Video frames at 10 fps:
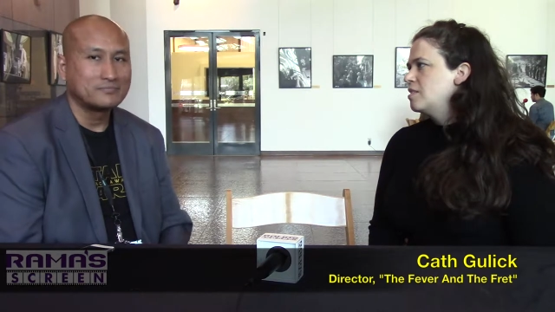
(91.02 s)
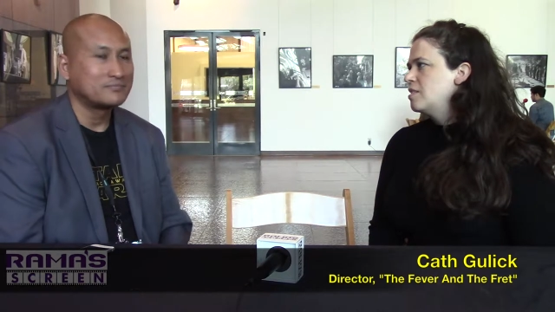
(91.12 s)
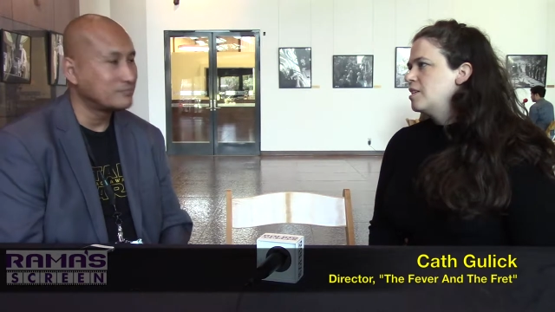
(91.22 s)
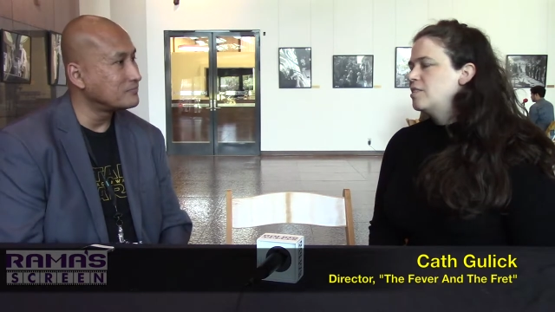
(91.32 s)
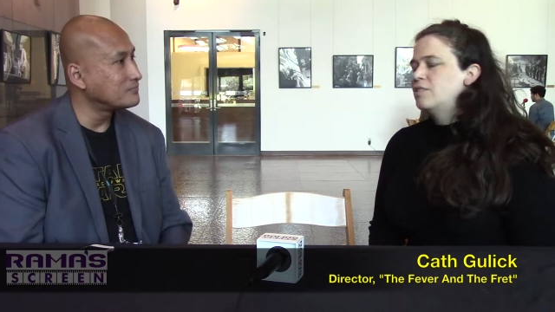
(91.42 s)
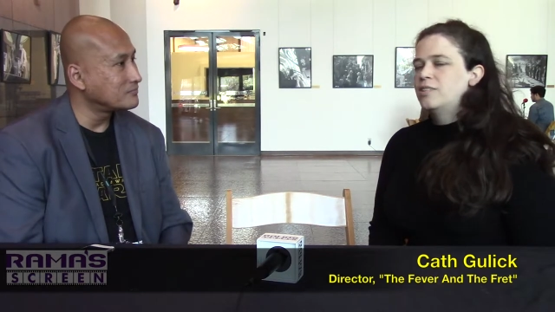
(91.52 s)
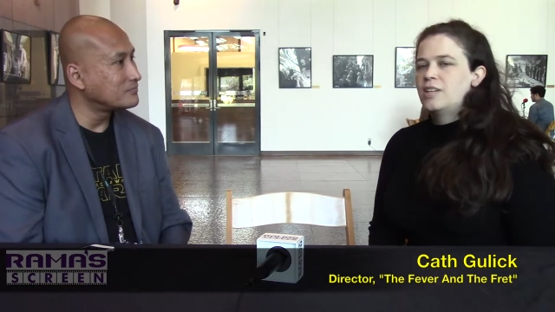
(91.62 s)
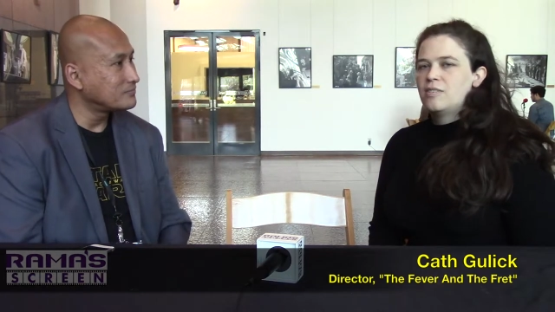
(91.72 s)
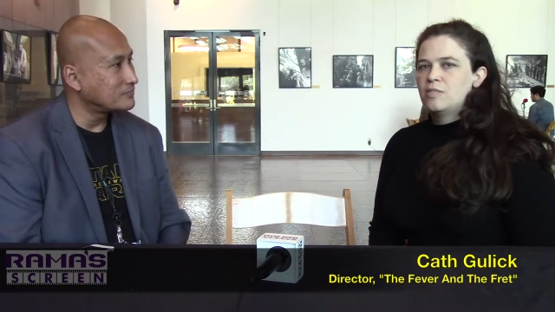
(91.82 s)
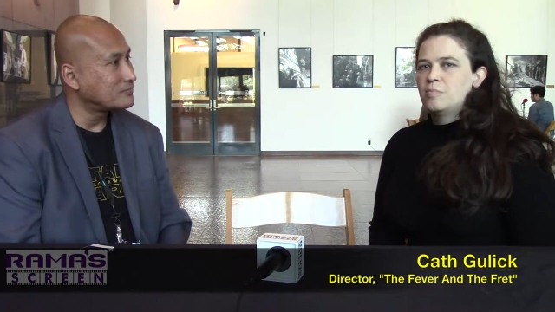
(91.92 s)
Speaker 1: that you're
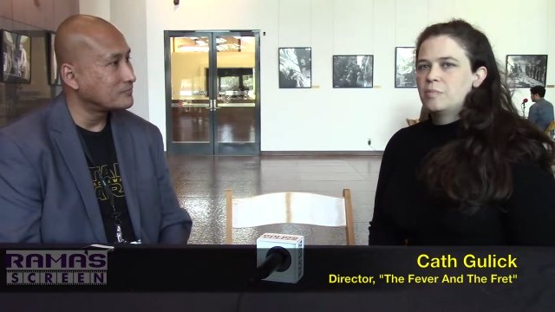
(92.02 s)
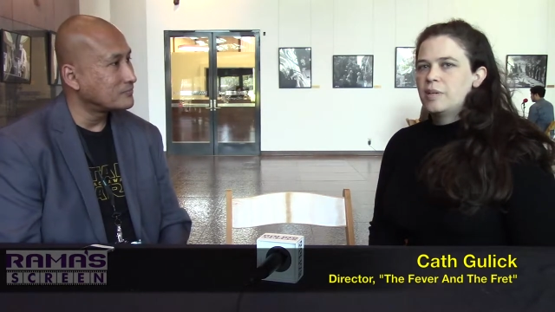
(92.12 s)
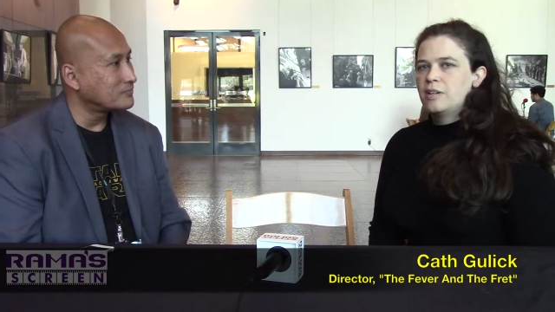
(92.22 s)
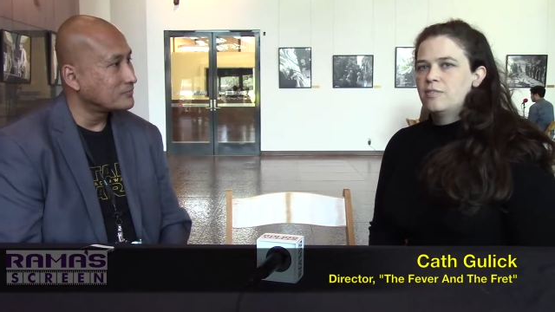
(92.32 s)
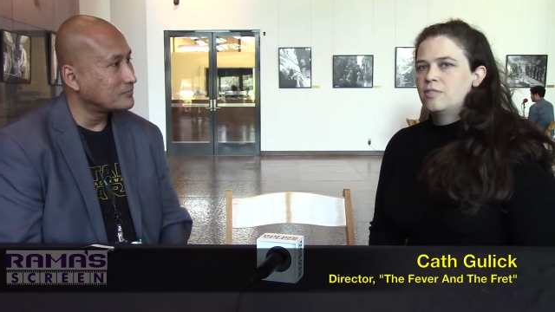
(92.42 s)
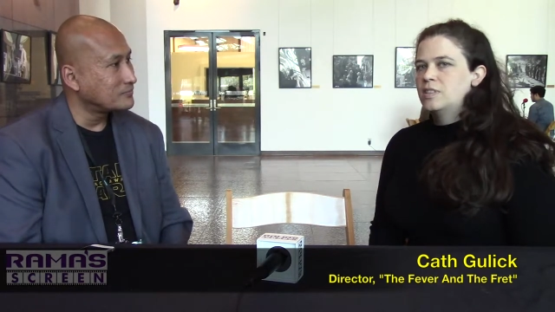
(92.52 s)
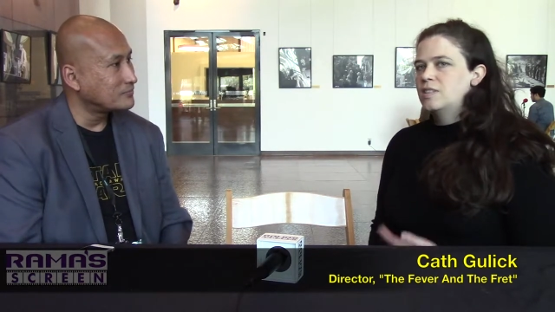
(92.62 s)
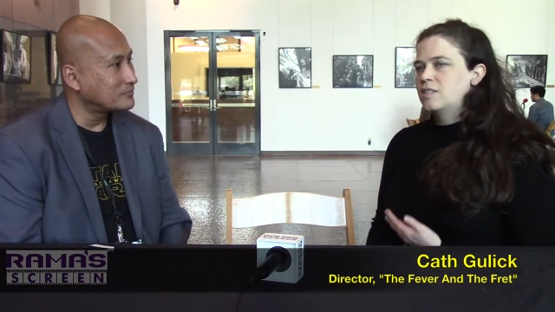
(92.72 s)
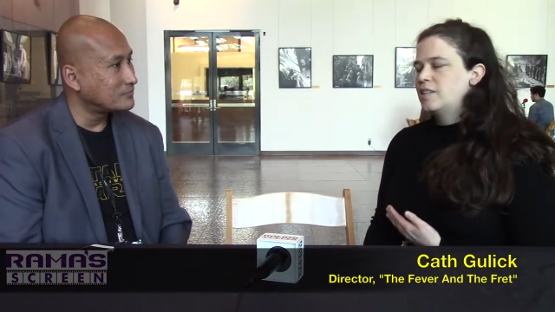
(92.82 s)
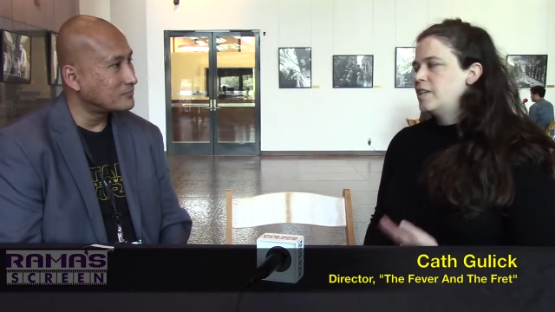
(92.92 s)
never prepared for
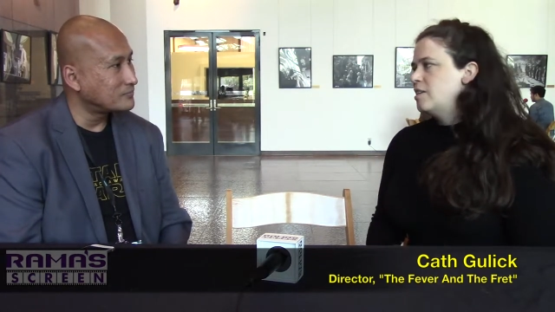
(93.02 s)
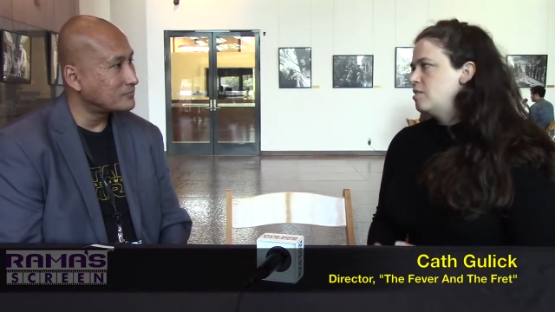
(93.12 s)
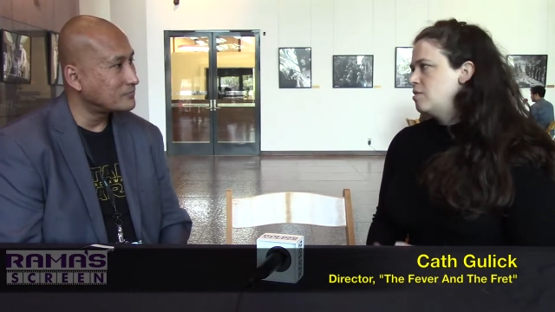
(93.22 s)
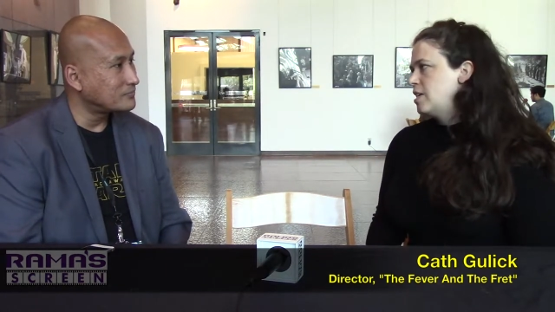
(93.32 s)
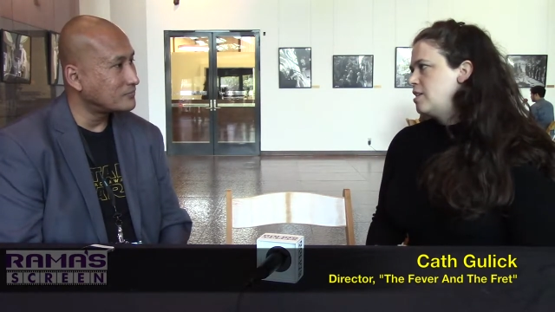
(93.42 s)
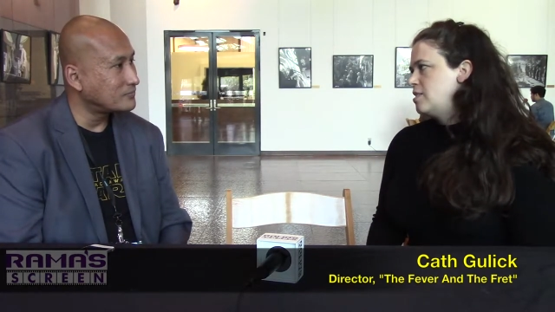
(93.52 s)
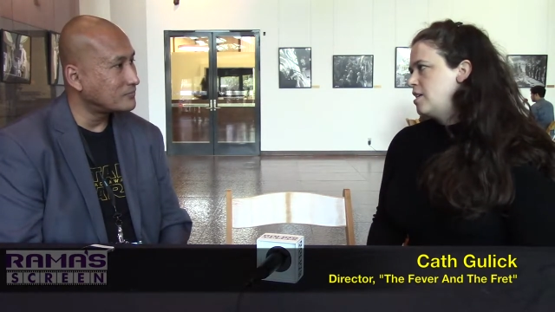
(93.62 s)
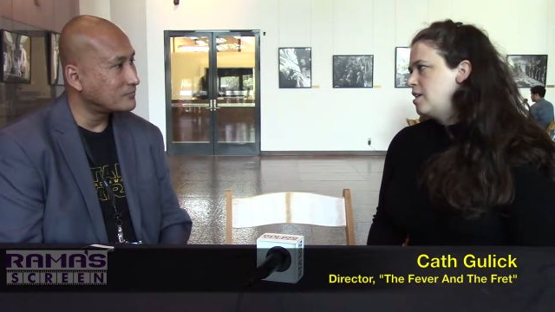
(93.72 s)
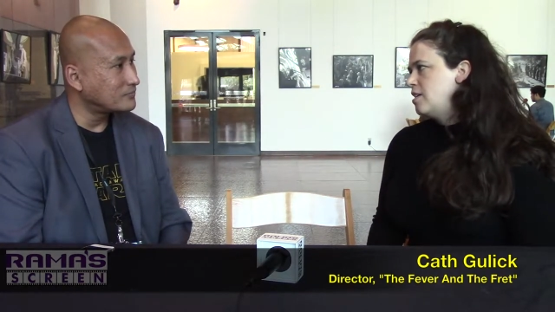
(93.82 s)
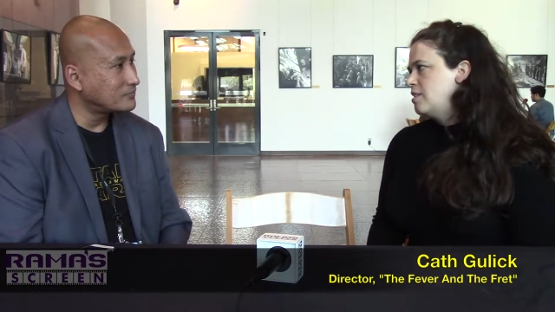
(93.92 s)
until they hit you that
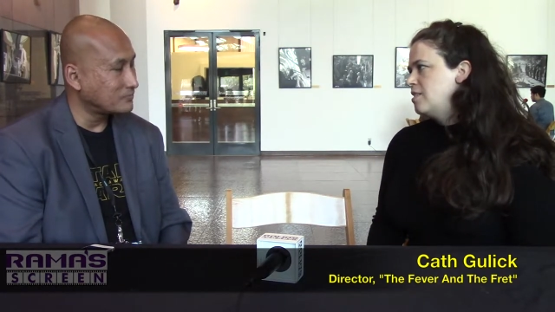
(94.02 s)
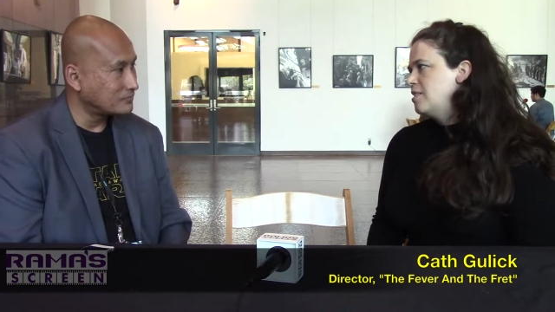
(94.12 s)
day.